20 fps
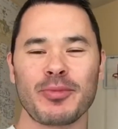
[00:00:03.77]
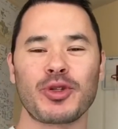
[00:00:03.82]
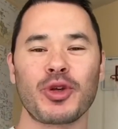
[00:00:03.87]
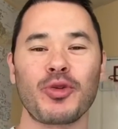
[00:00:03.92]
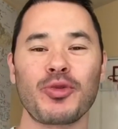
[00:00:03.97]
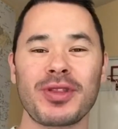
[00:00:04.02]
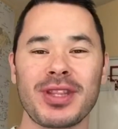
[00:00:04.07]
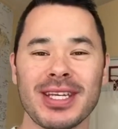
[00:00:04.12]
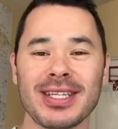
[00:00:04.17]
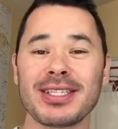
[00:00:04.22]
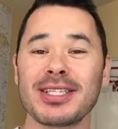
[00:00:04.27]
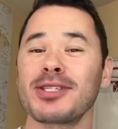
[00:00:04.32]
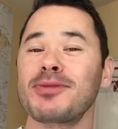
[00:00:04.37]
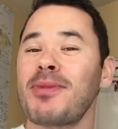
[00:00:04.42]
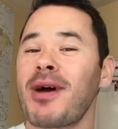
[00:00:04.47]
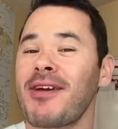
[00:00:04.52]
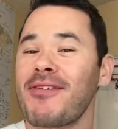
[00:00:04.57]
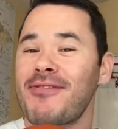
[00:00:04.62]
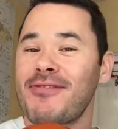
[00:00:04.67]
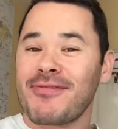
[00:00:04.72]
So this
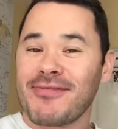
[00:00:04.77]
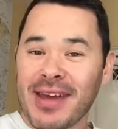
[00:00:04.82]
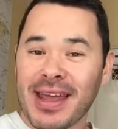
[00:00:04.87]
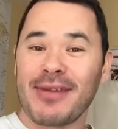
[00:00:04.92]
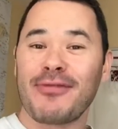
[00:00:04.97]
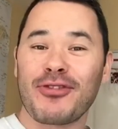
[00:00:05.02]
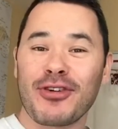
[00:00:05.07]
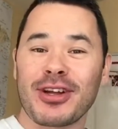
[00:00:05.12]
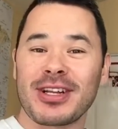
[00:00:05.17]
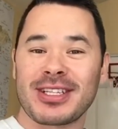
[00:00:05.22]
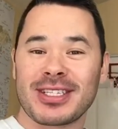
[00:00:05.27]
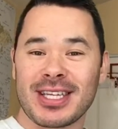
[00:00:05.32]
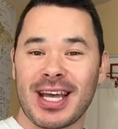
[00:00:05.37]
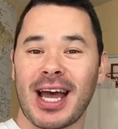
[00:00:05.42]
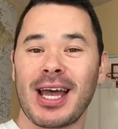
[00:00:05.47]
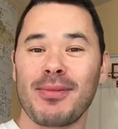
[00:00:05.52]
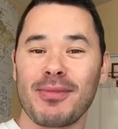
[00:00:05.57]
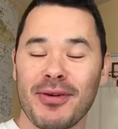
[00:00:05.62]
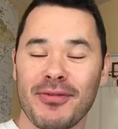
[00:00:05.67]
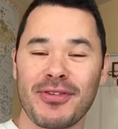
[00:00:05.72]
is my favorite
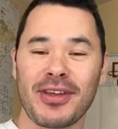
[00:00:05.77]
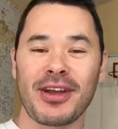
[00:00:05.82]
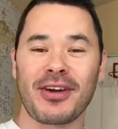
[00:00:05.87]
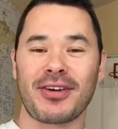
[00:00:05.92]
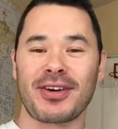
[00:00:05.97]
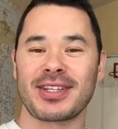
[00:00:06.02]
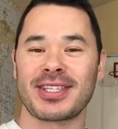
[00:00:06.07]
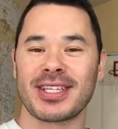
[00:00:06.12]
time of year.